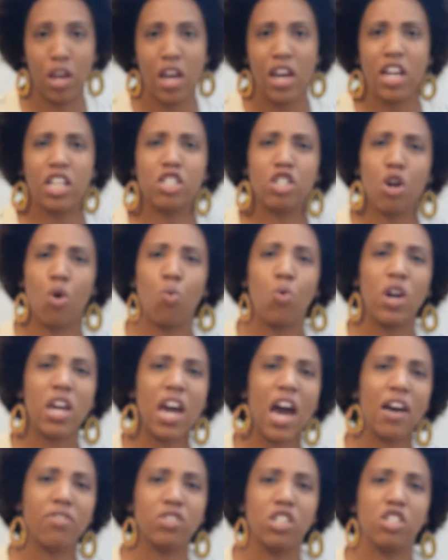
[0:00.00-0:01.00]
And so we
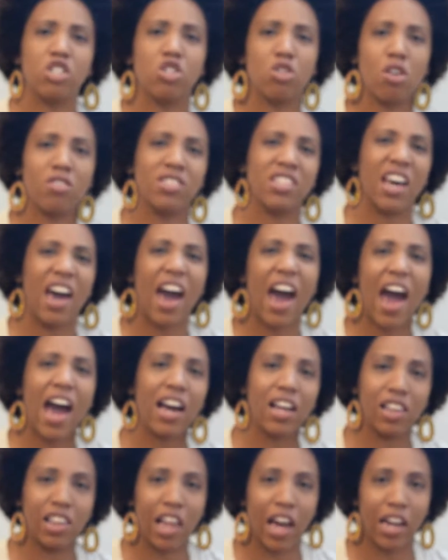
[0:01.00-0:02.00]
have to start to
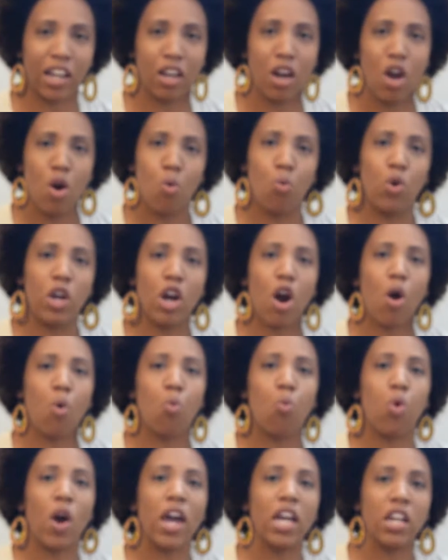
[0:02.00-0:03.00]
act like we
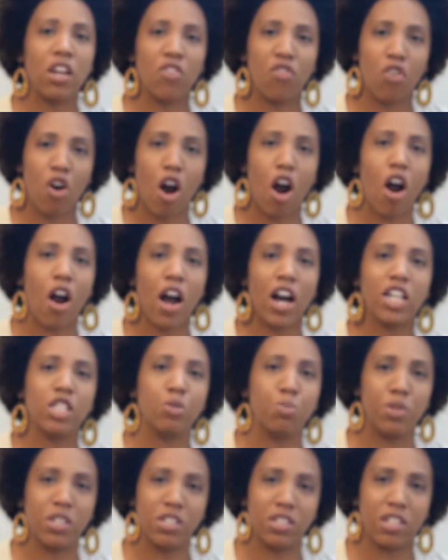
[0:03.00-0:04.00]
are waiting for our
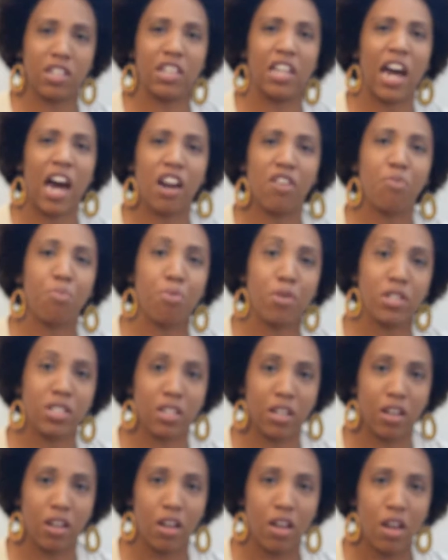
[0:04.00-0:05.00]
husbands to get out of
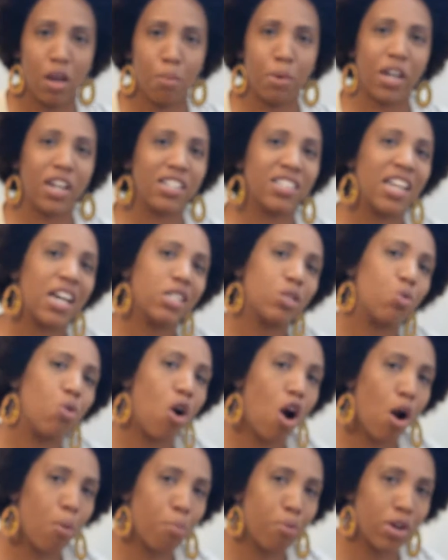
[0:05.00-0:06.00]
prison. Because that's where
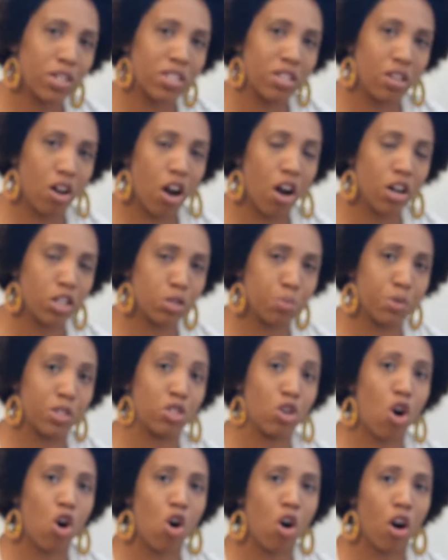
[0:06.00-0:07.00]
our husbands
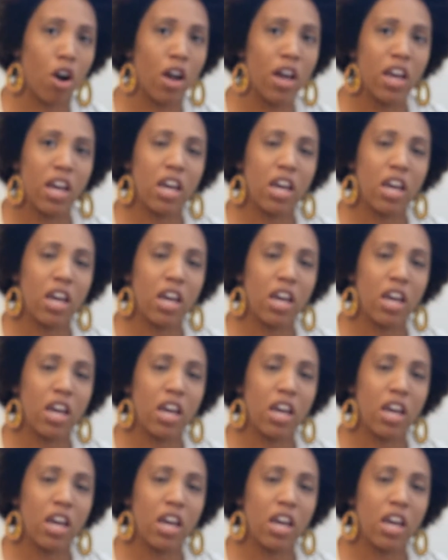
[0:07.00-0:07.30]
are.